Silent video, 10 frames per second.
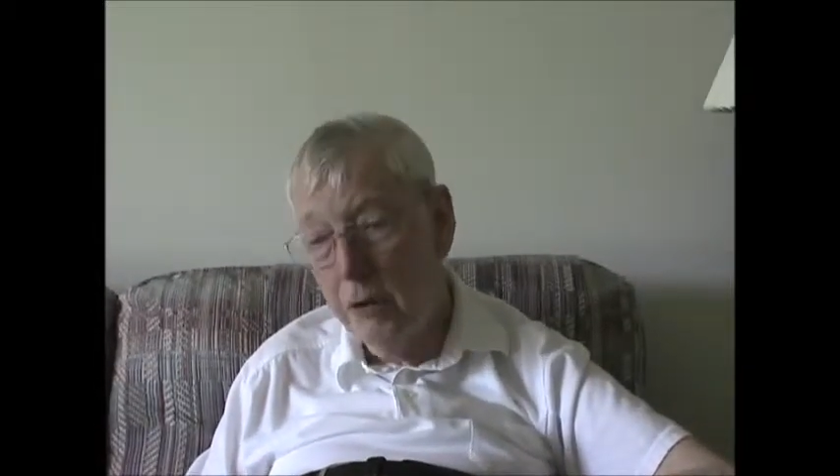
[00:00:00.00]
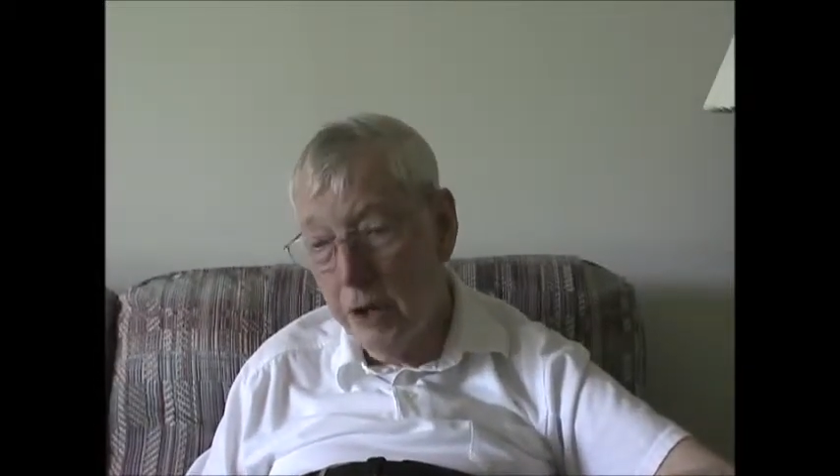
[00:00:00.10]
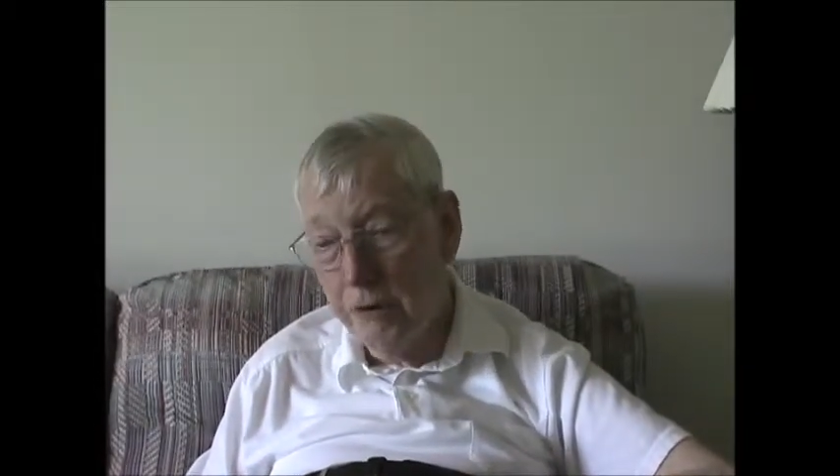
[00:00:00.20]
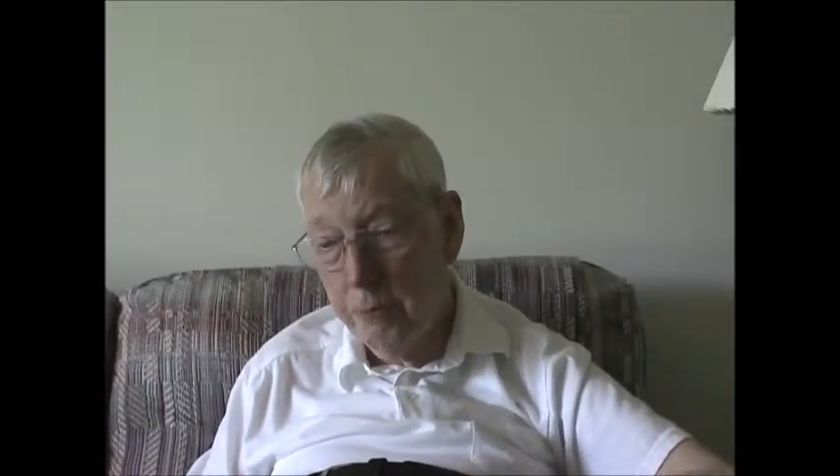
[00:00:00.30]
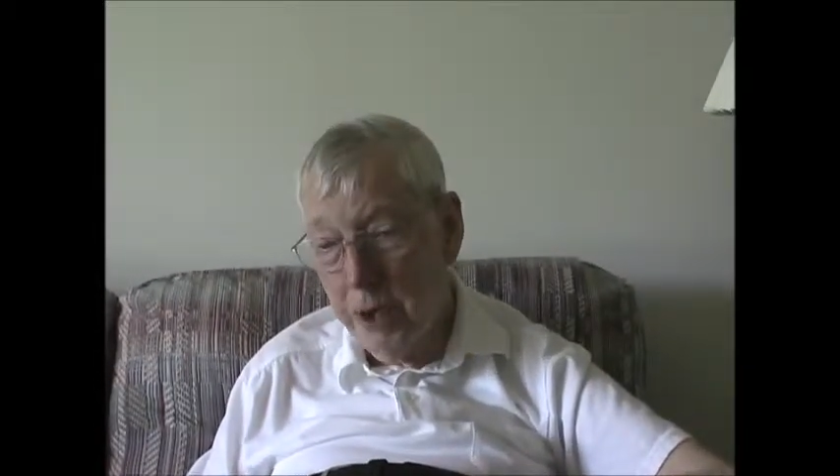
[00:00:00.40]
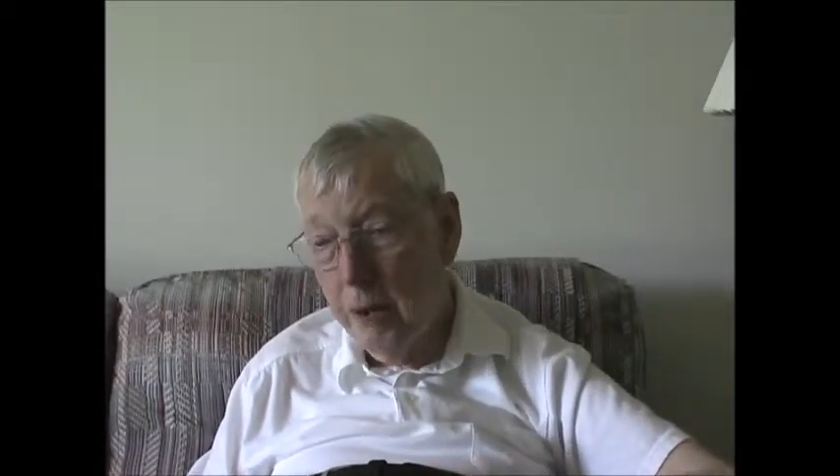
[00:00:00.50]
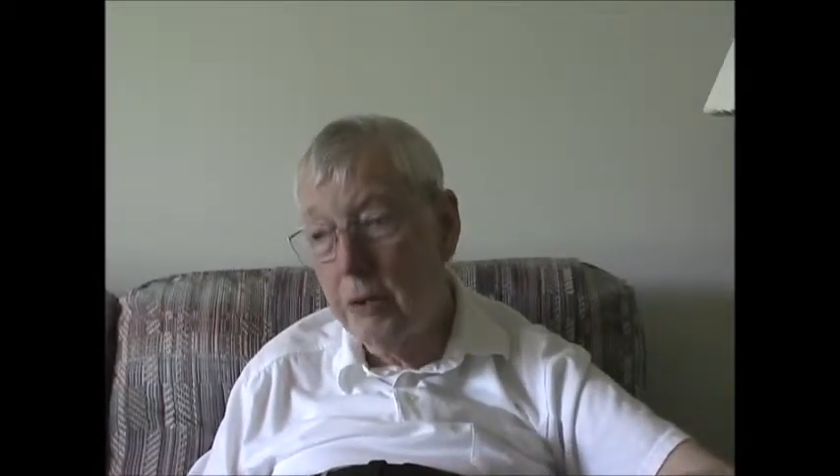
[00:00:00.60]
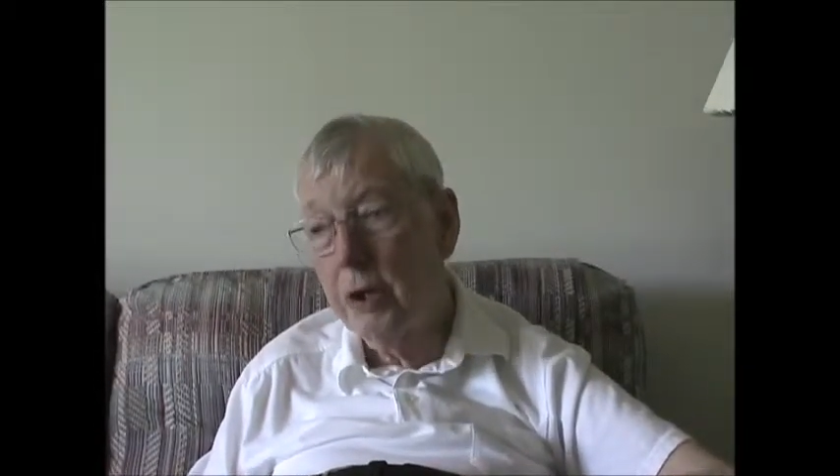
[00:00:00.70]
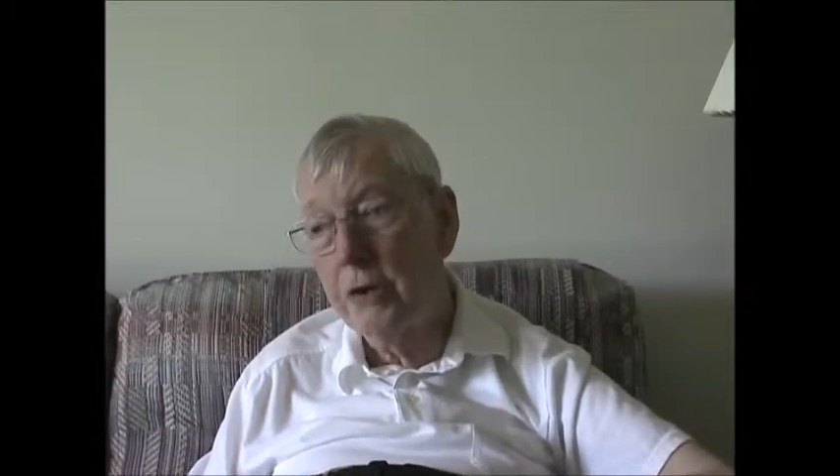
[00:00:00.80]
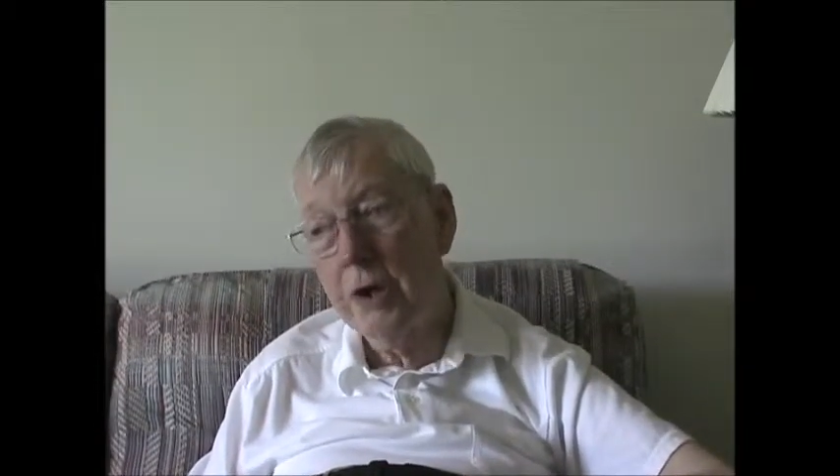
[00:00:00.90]
instrument, I'm
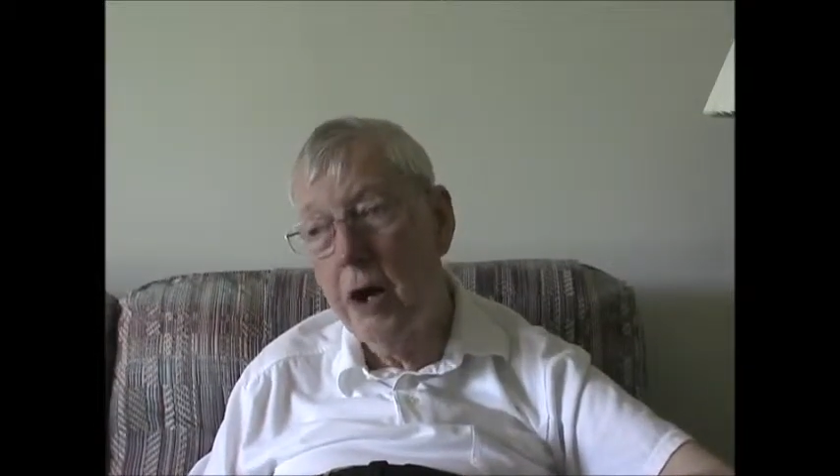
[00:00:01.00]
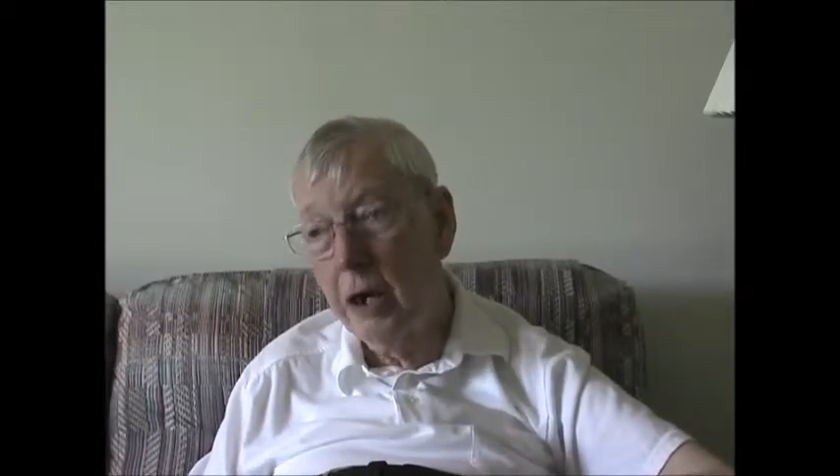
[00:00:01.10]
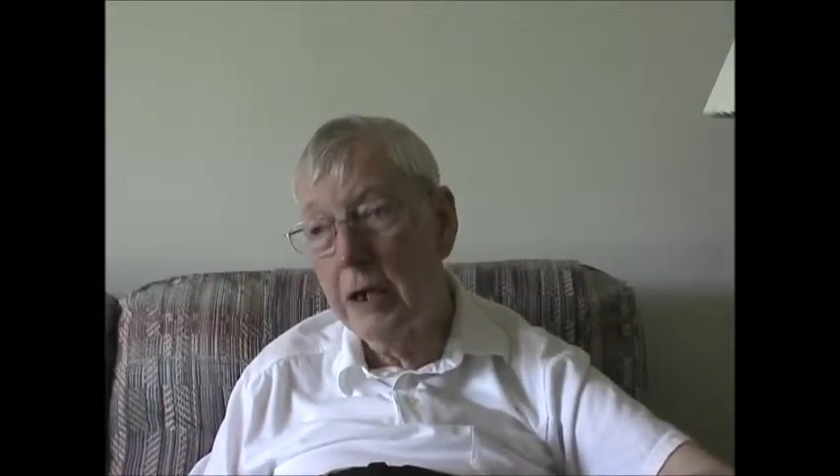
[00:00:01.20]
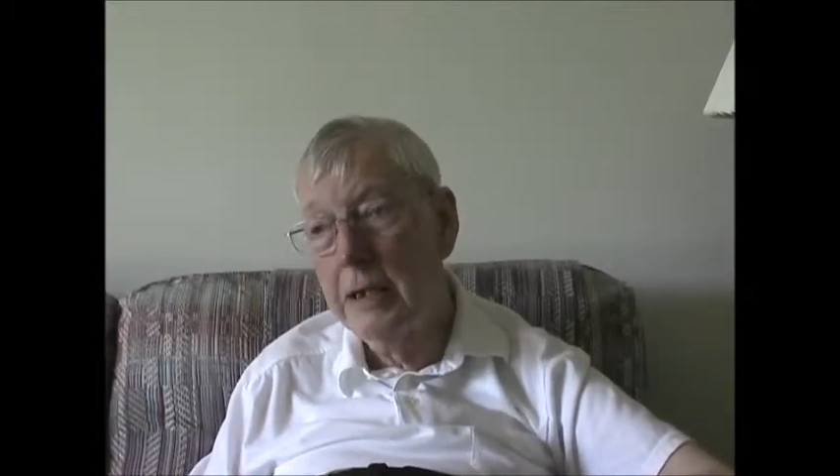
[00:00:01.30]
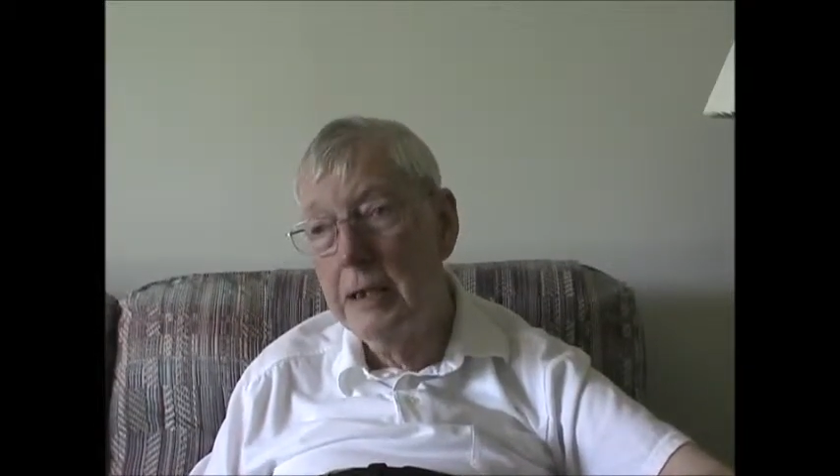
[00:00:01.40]
going to talk.